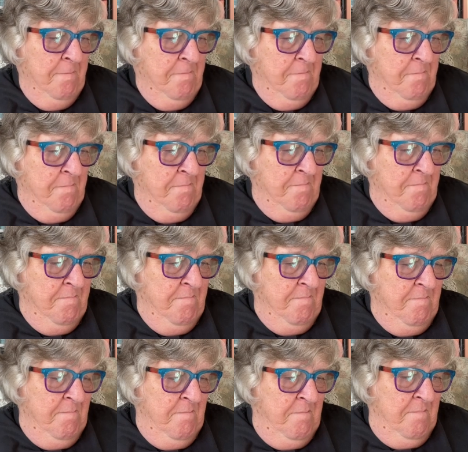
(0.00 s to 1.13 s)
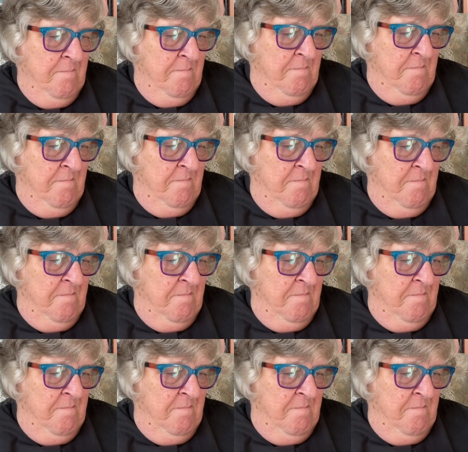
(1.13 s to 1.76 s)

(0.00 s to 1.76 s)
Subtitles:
No one is speaking in this clip.